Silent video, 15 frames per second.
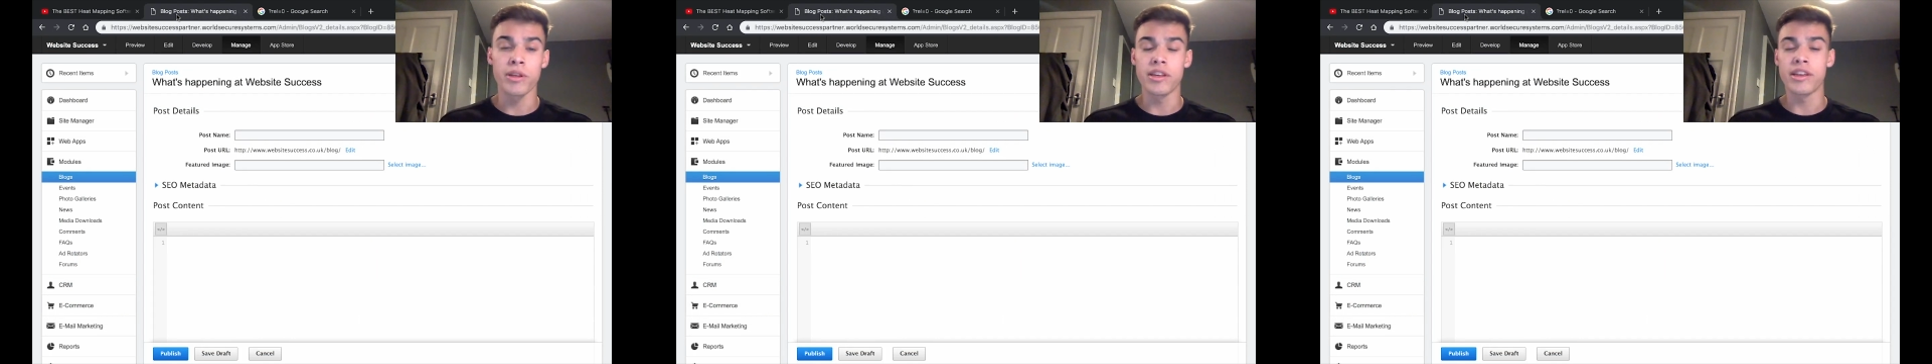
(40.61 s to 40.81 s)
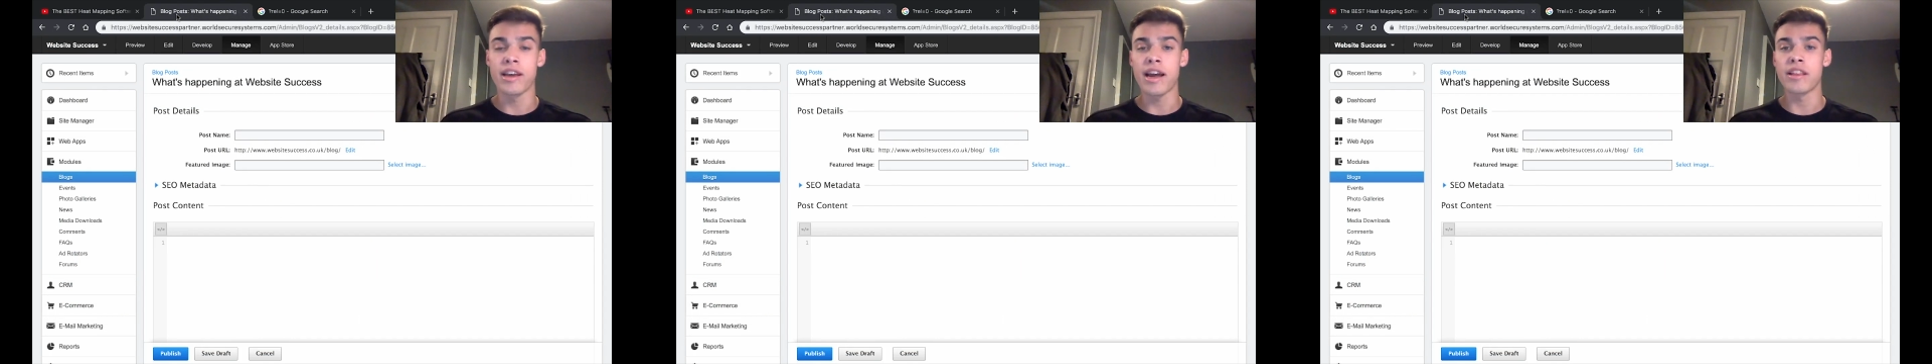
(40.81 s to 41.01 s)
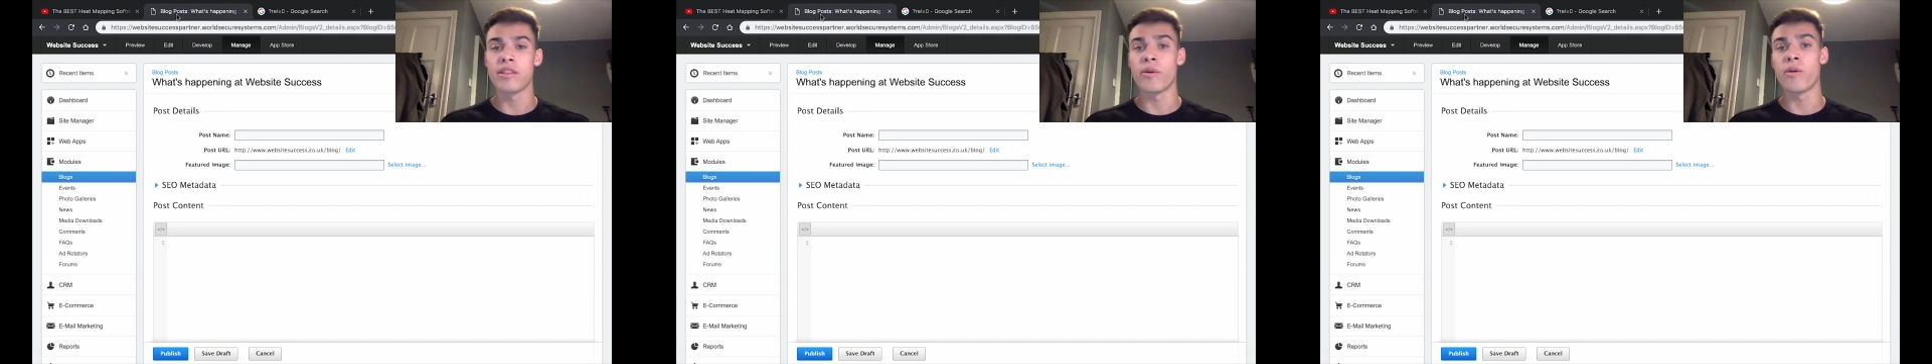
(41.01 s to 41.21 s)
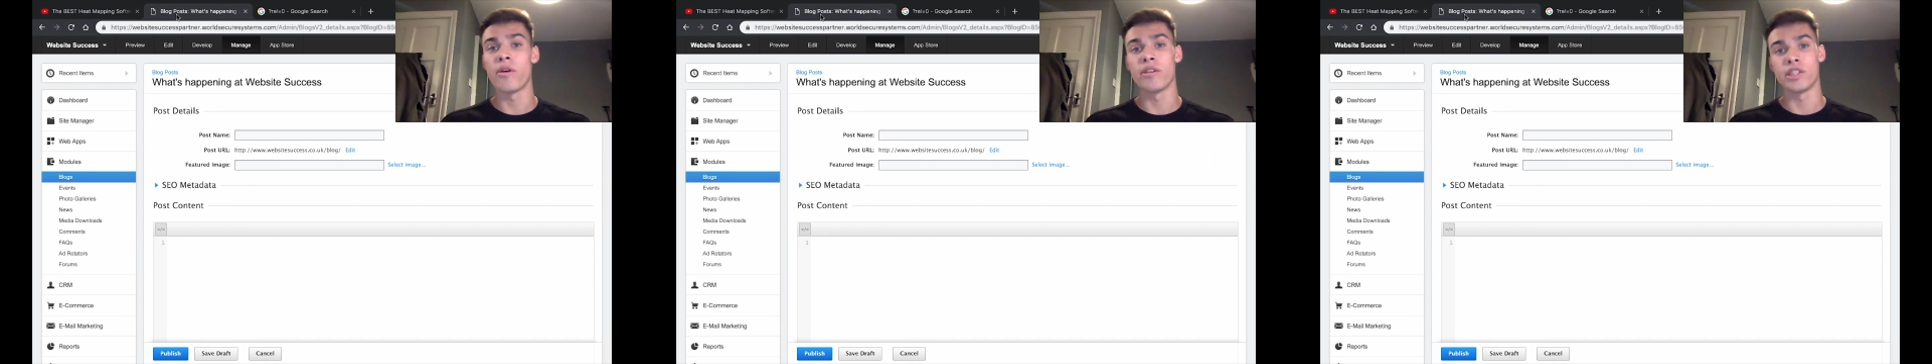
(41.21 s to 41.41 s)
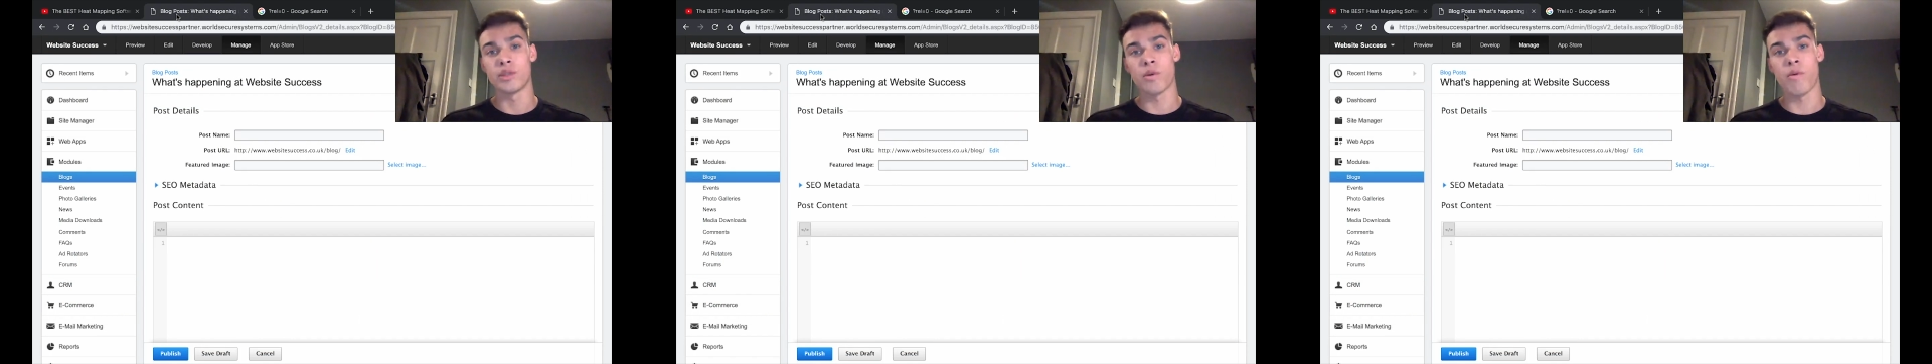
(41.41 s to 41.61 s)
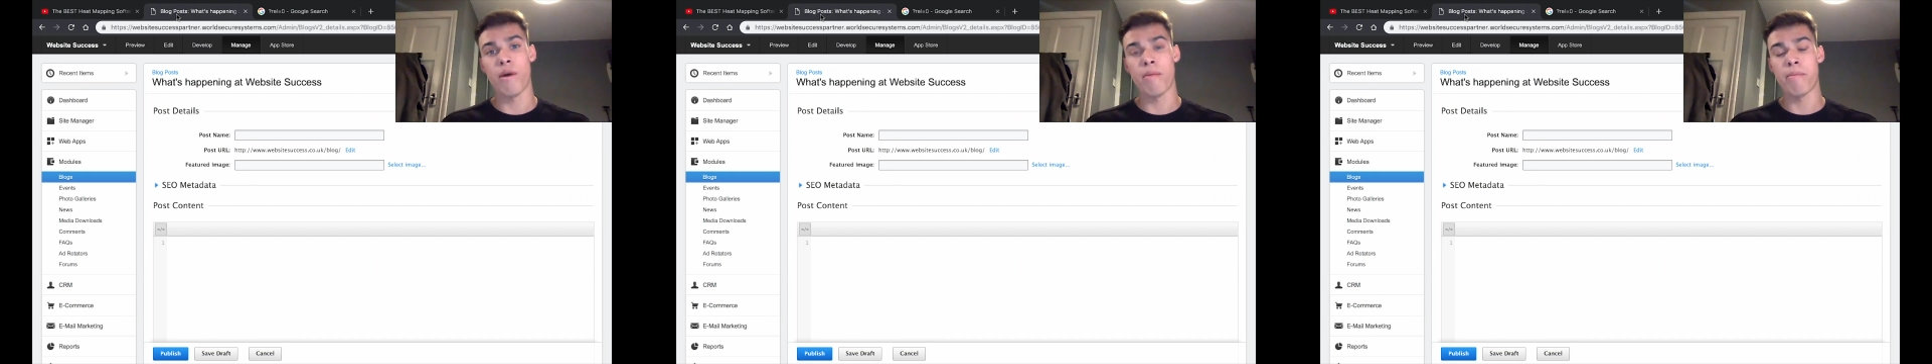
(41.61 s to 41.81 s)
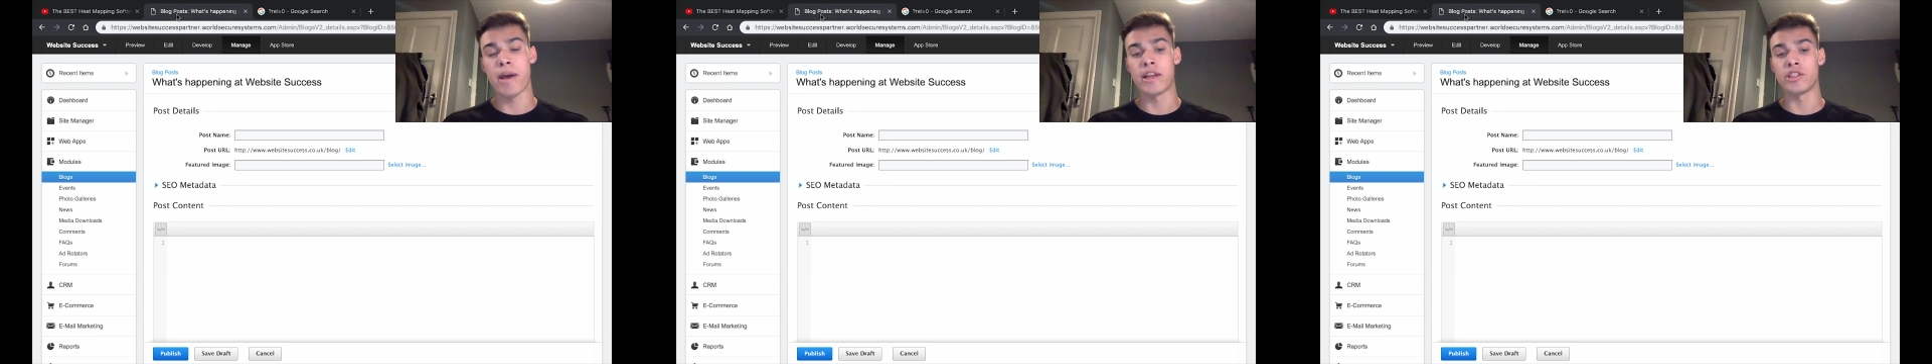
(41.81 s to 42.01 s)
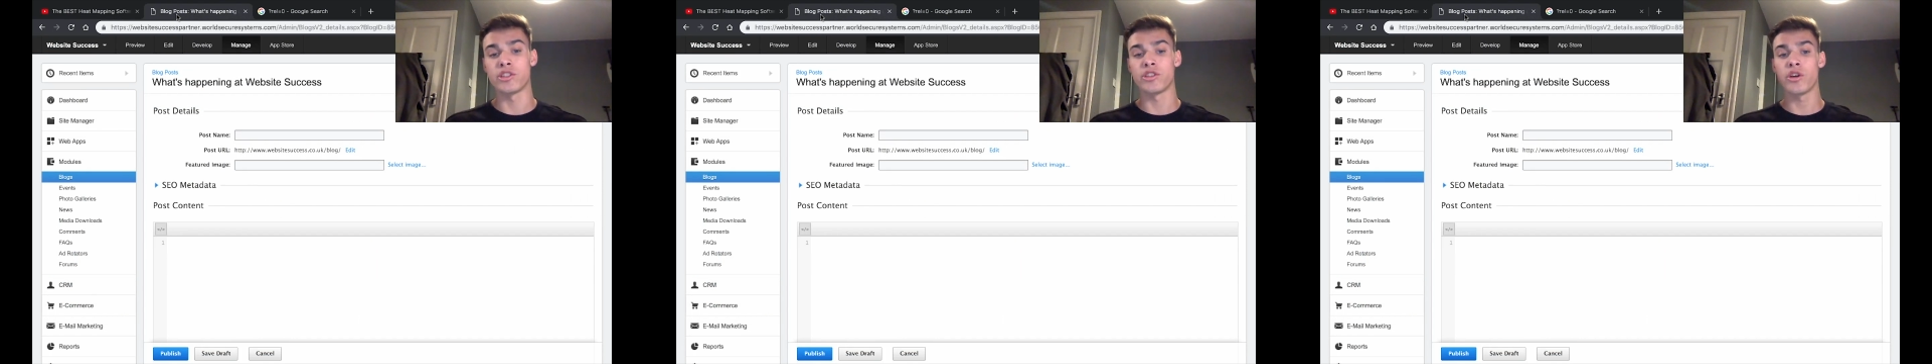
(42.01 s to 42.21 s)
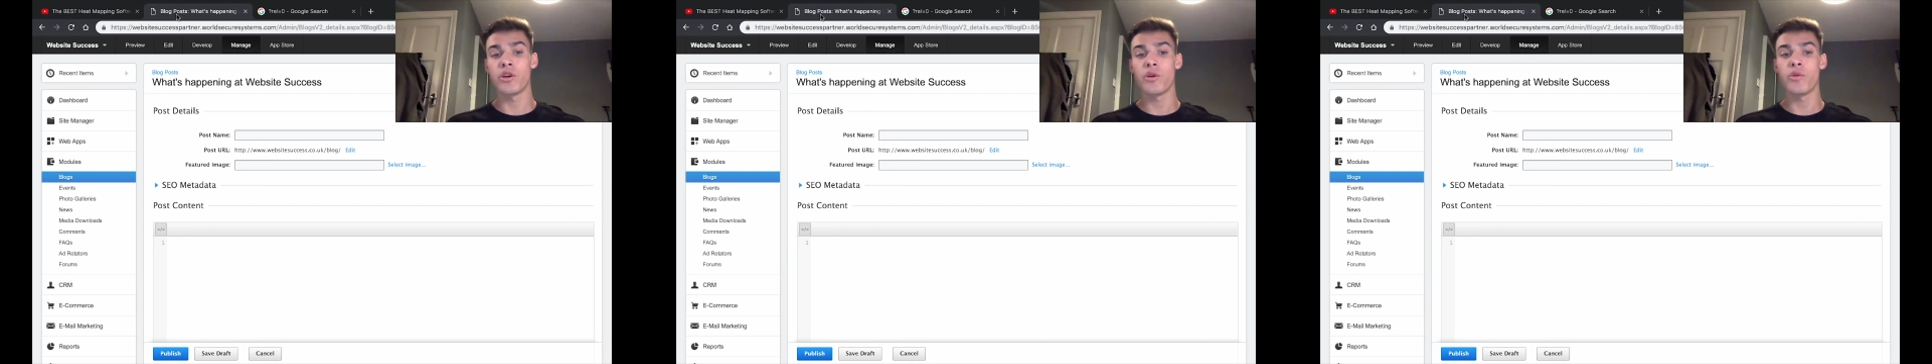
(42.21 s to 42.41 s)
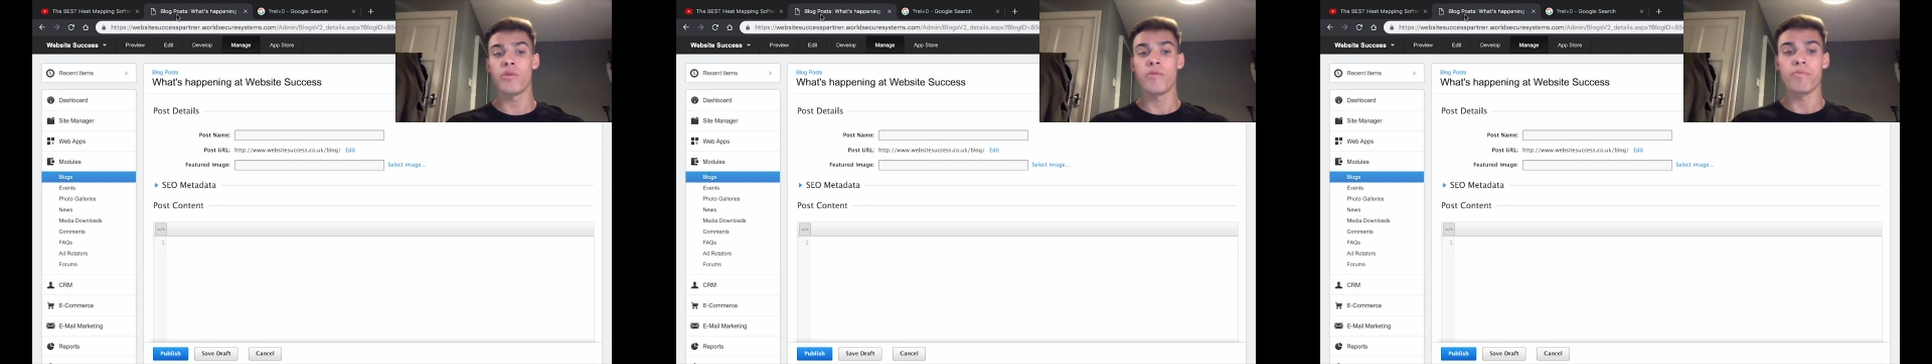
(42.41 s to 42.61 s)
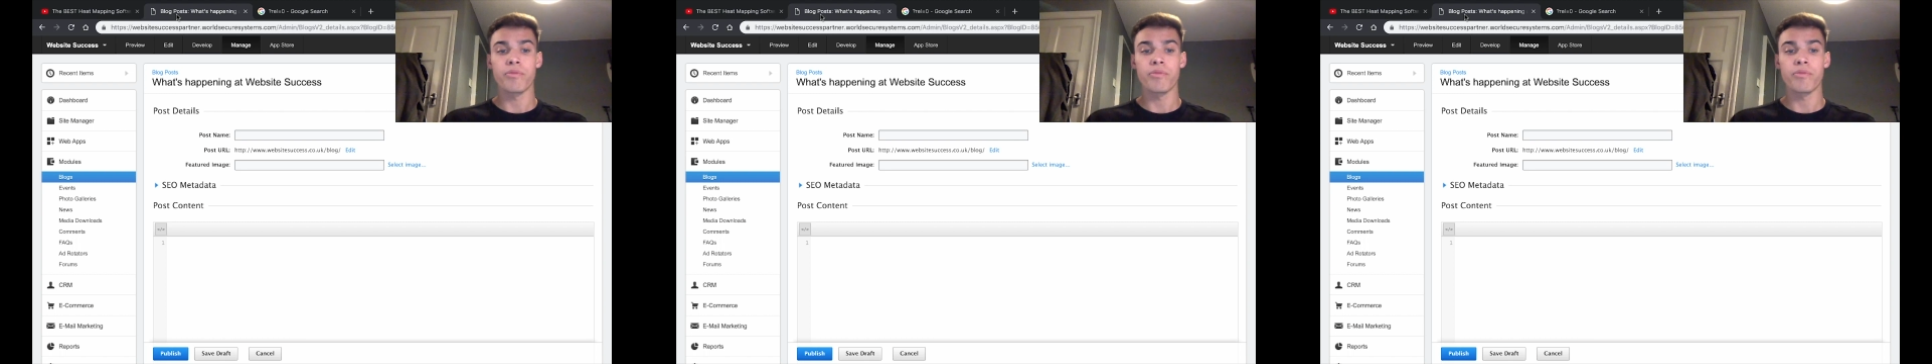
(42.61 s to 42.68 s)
but you can do it onto a web page too.